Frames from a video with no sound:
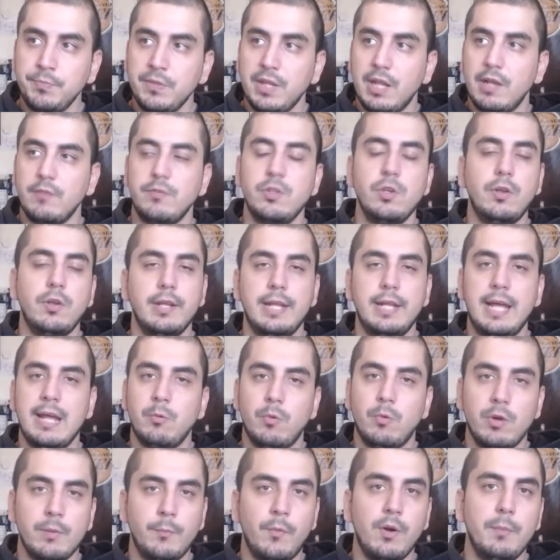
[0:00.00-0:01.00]
If you can
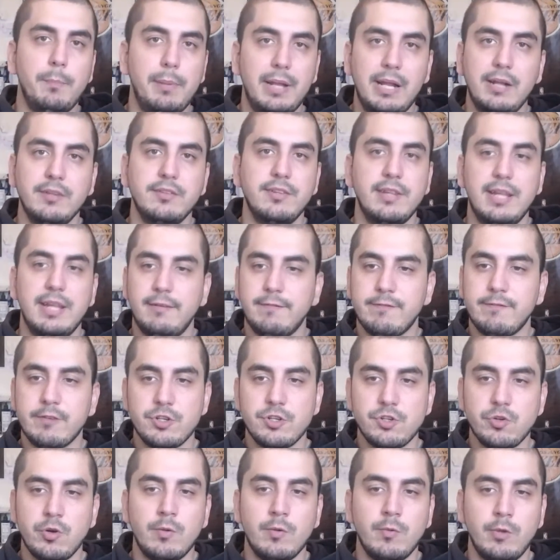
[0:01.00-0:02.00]
add one more player to that for
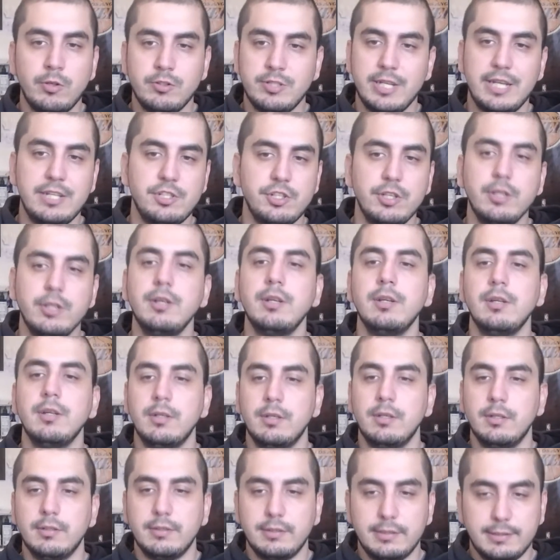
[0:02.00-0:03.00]
sure rotation,
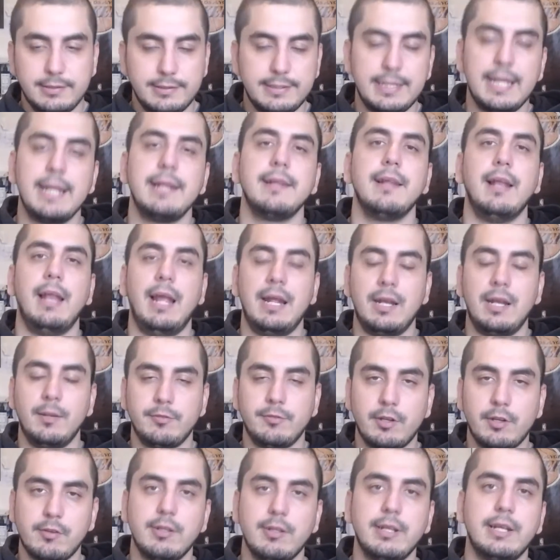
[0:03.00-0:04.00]
then the lineup
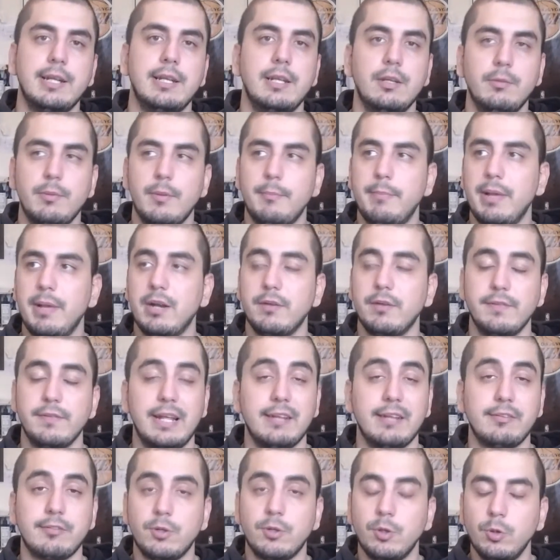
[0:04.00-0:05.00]
starts looking a little bit better. If
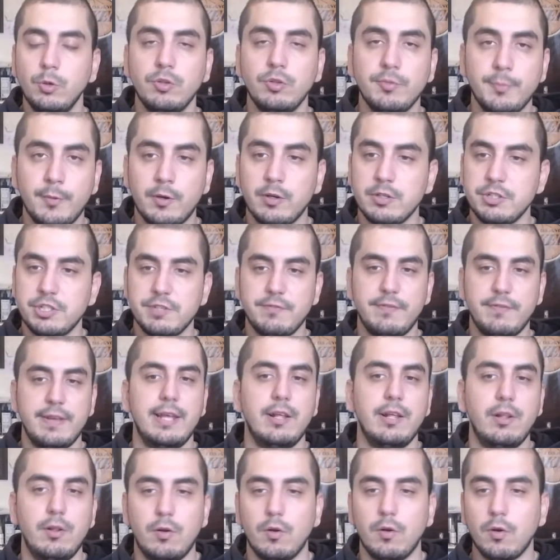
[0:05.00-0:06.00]
that's Kuzma or
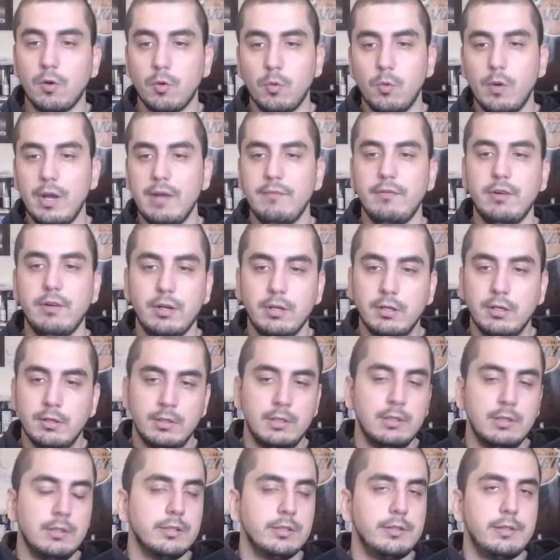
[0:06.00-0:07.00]
JaVale or whoever,
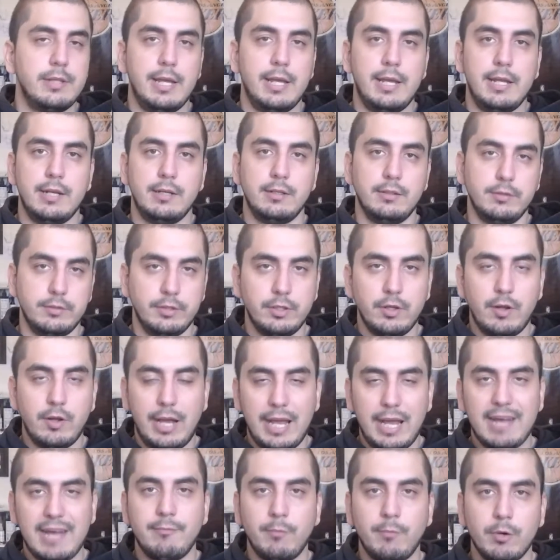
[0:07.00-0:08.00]
then,
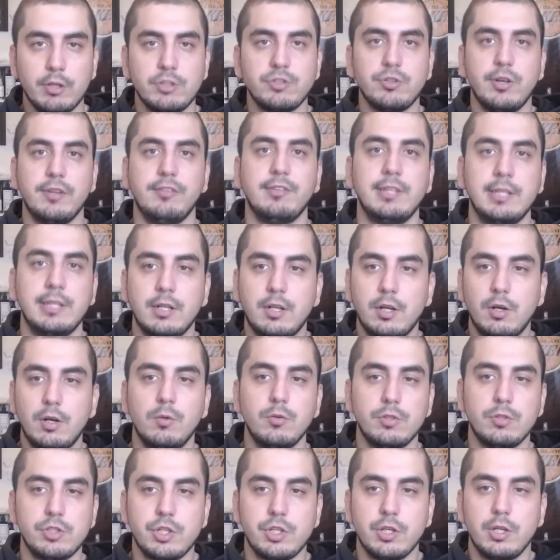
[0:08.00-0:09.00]
I have more trust in the
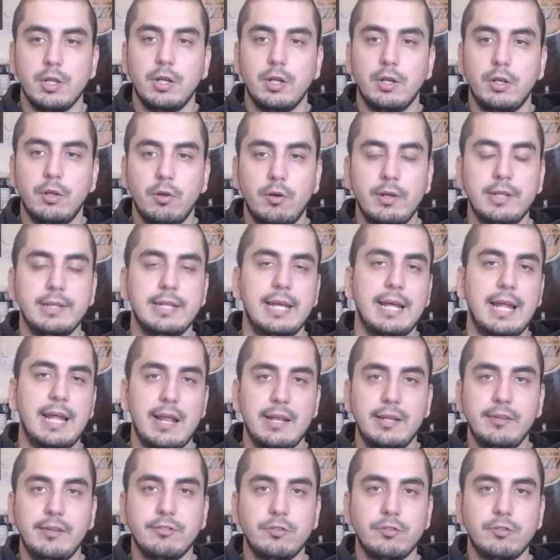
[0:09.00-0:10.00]
coach, knowing that
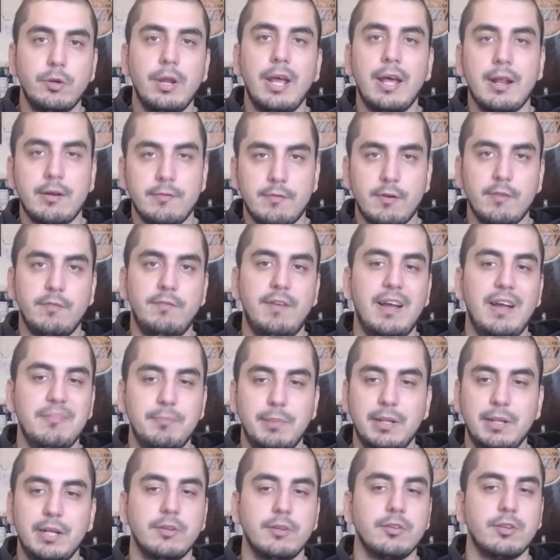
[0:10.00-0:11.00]
at least 3 out of our 5
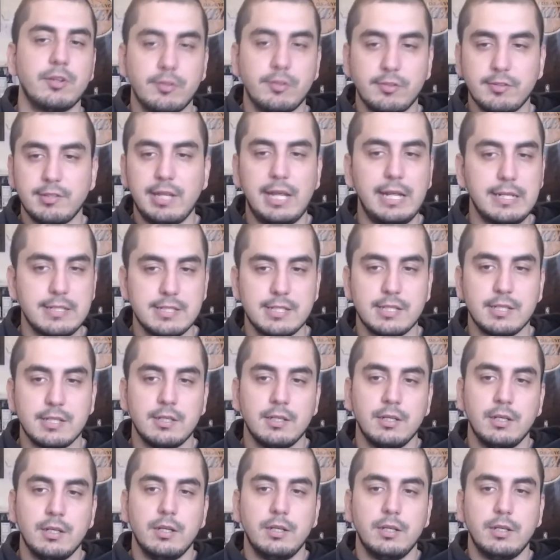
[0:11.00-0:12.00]
players are set.
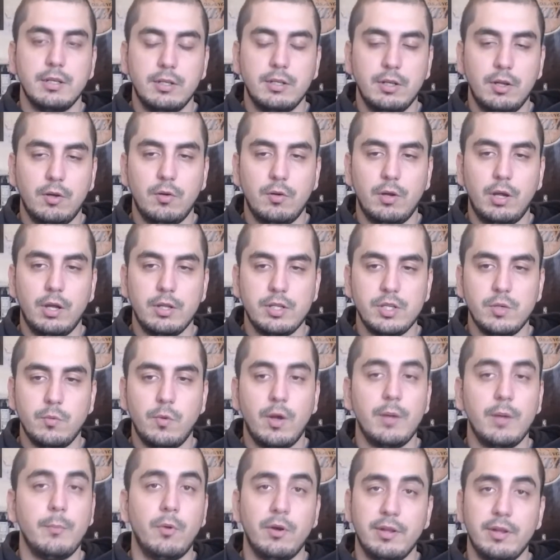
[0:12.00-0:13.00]
You
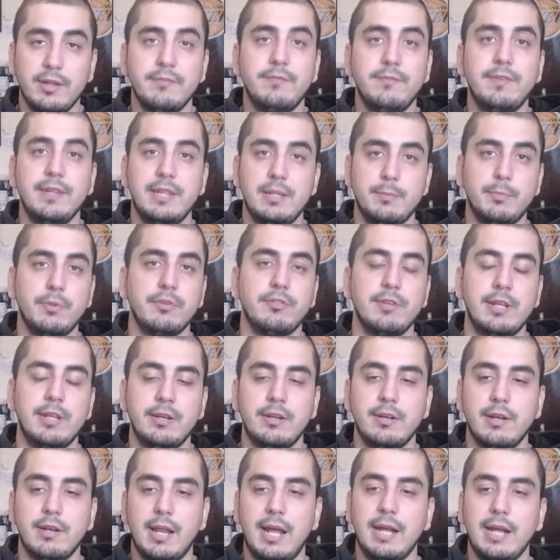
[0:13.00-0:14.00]
want more than 50% of
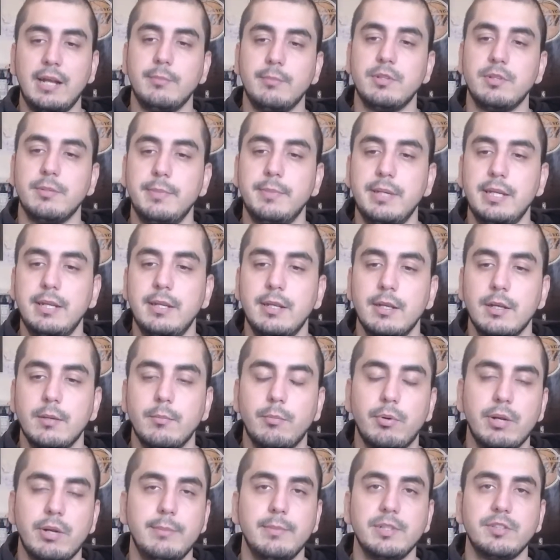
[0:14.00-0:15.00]
your lineup to be
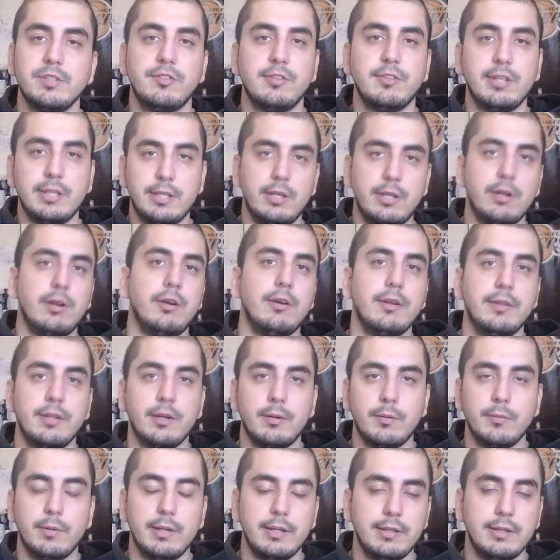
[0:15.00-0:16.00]
pretty much secure in
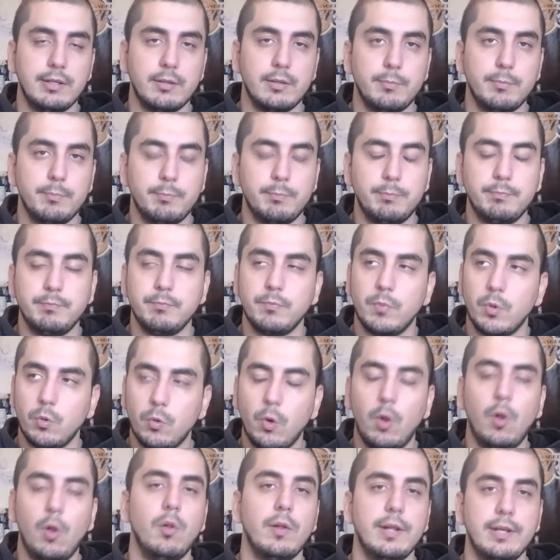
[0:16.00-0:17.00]
their
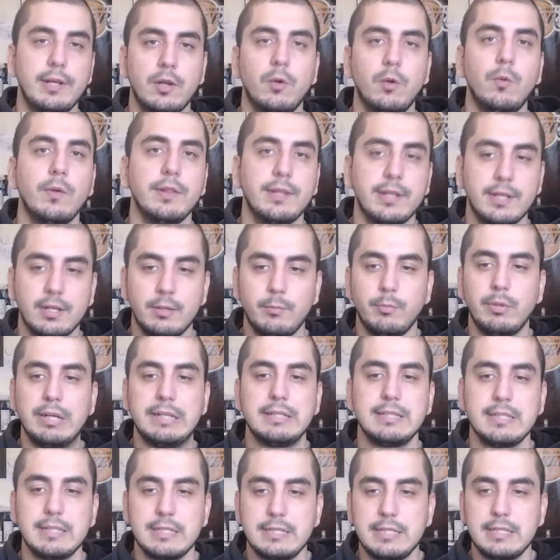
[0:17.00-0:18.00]
role and know what they're going to
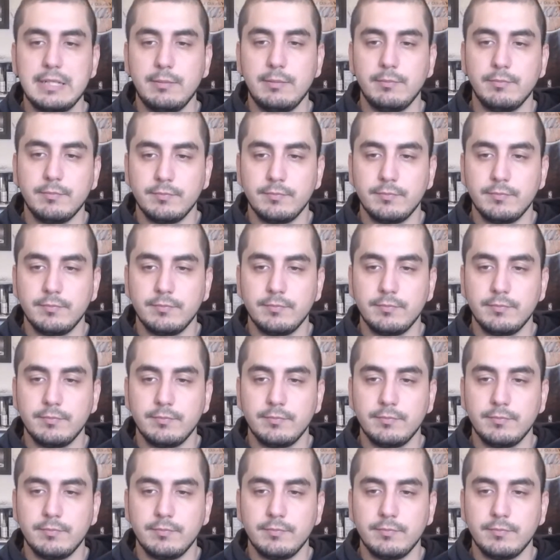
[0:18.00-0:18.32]
bring to the team.